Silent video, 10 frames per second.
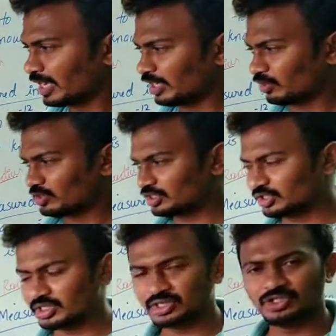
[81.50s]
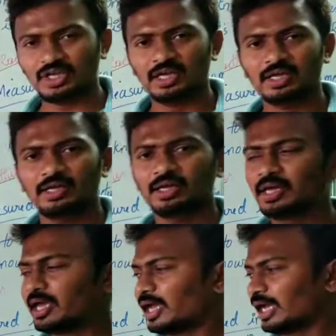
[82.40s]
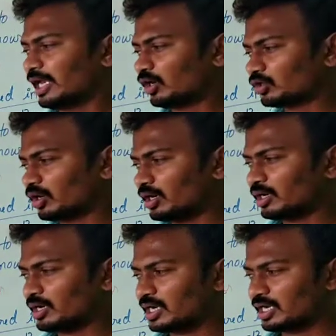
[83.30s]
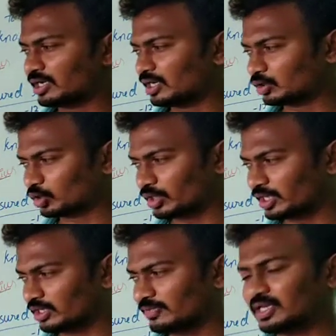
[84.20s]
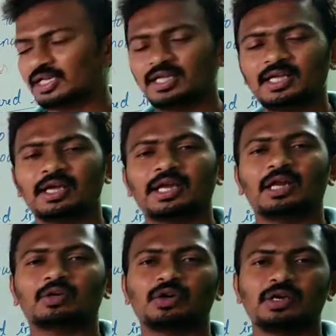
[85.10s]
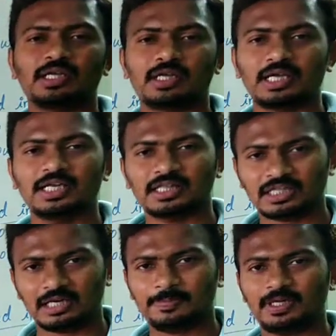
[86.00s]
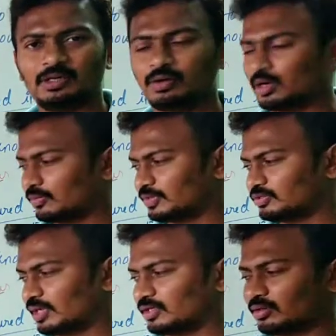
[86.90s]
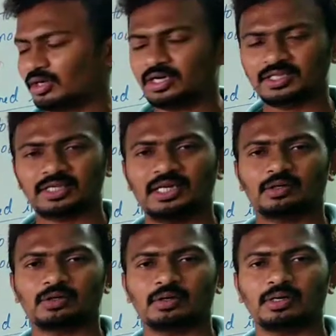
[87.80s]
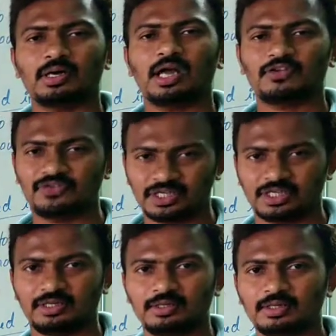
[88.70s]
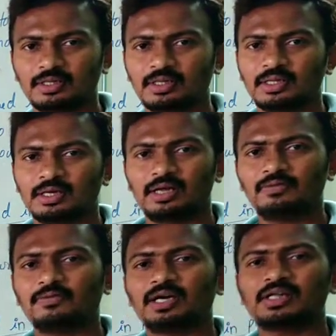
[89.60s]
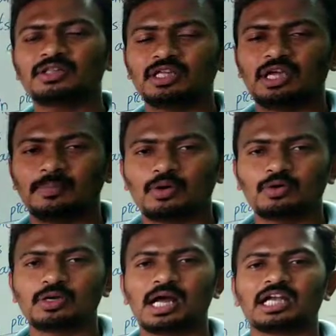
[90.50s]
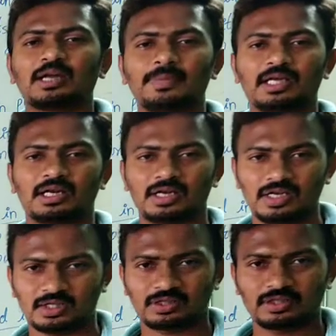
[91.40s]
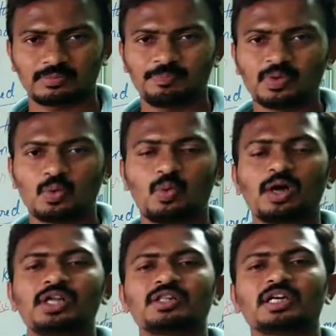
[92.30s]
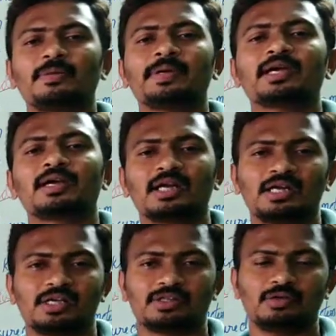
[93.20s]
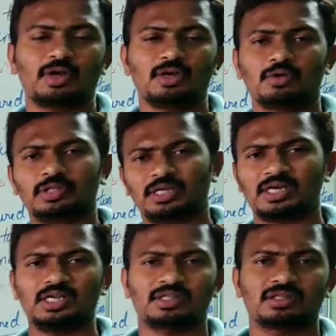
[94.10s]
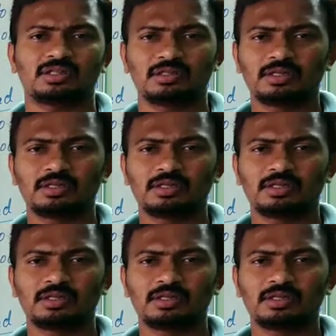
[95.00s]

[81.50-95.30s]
ionization energy, electronegativity, electron gain enthalpy, or which we also call as electron affinity. Now let us see about atomic radius. What is atomic radius? You all know the radius